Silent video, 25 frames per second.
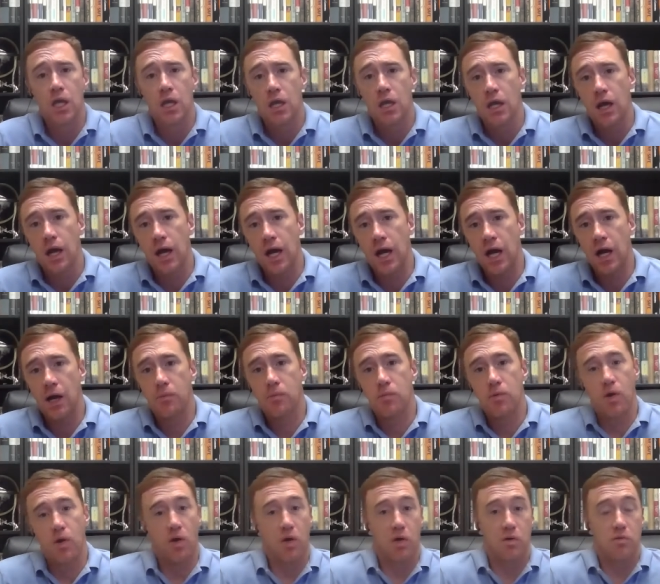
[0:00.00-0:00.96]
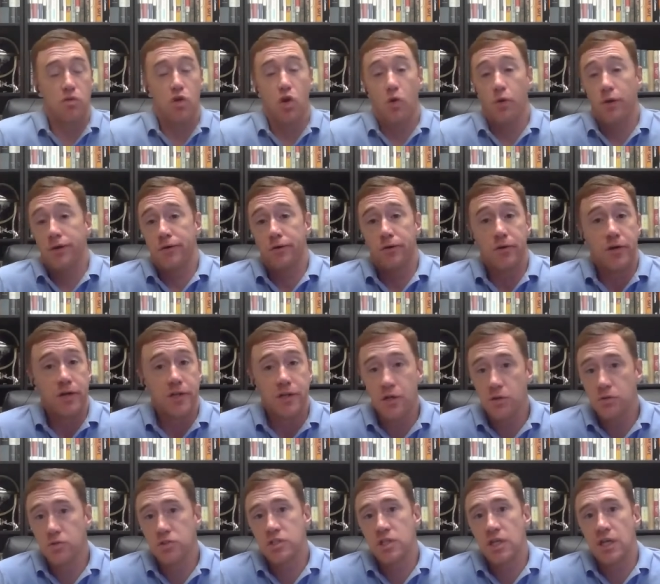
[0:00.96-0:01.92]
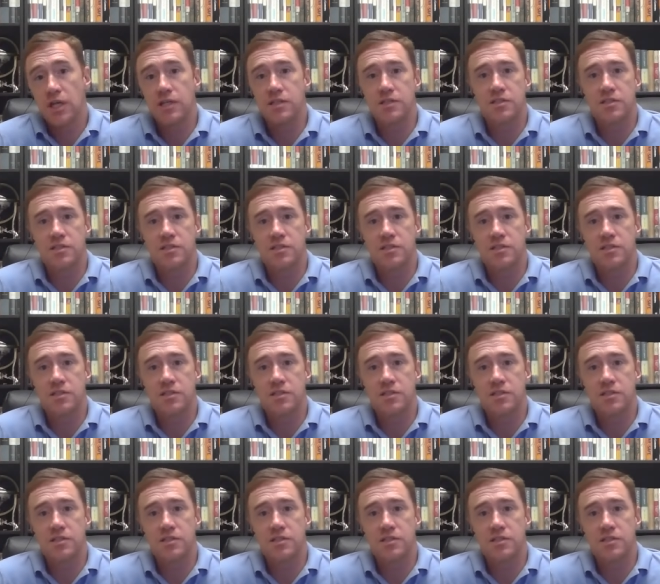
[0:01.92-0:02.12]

Um, no one really knows yet.